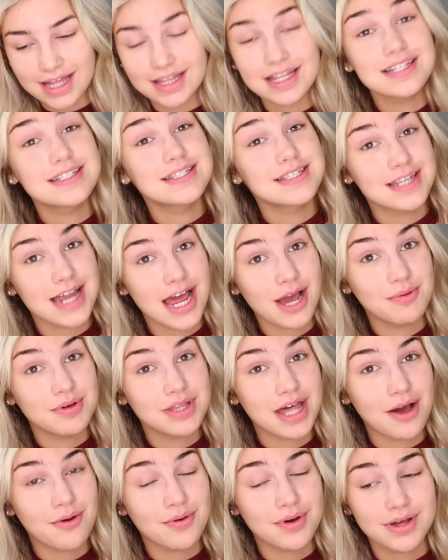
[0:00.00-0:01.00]
let's start
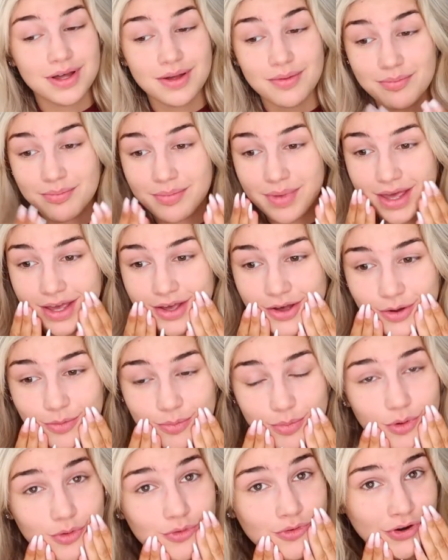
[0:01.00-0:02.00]
with our
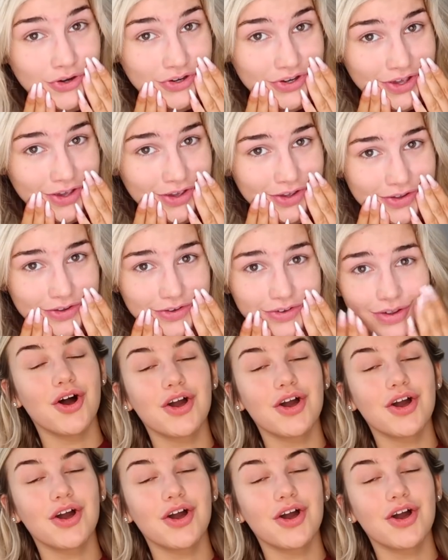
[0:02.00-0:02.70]
makeup routine.